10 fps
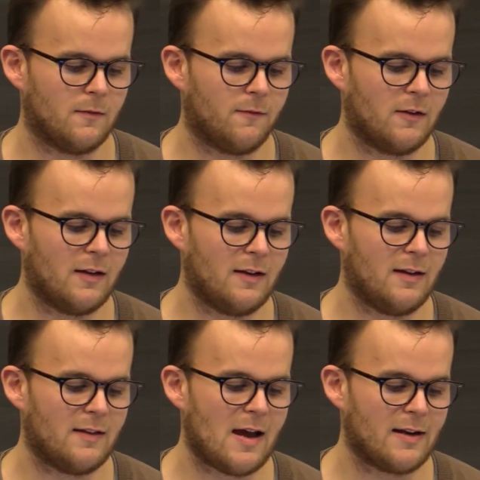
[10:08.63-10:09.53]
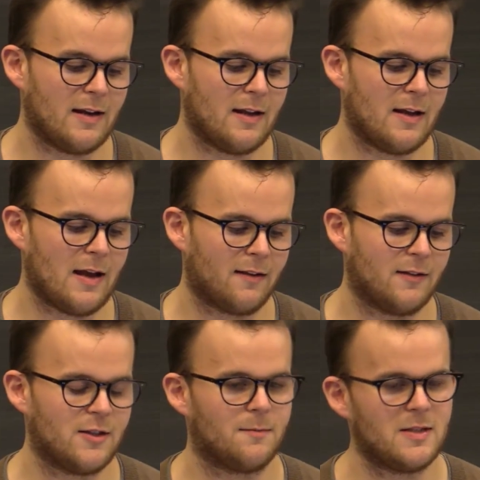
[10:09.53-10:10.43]
validity that I needed and
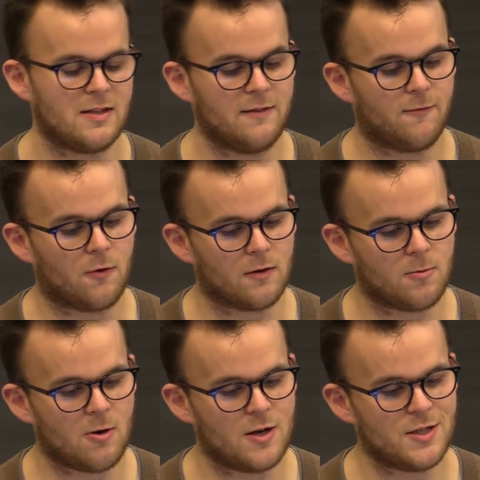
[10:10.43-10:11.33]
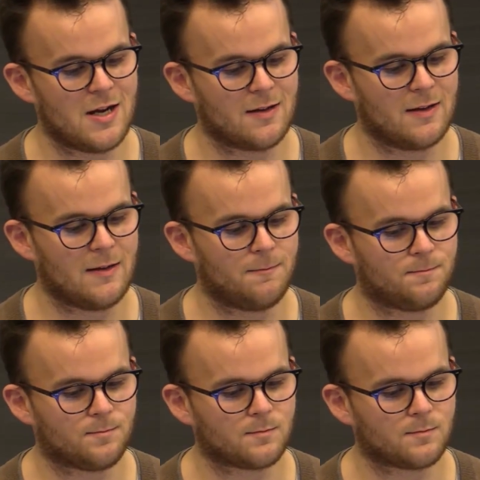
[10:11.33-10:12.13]
legitimacy for the project, and